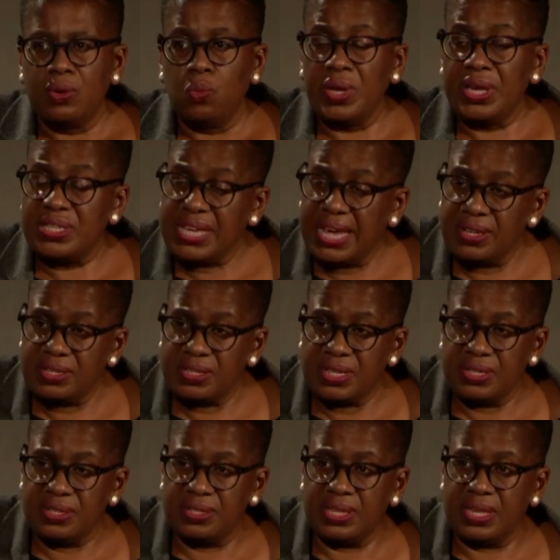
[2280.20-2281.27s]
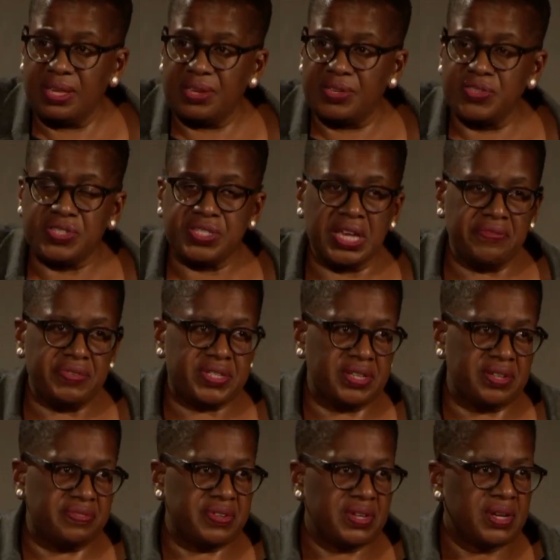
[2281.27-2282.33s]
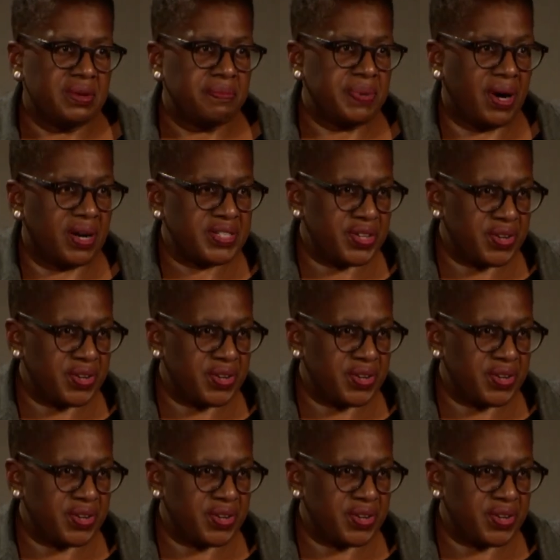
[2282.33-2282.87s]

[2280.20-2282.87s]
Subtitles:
We attended the Conservative Party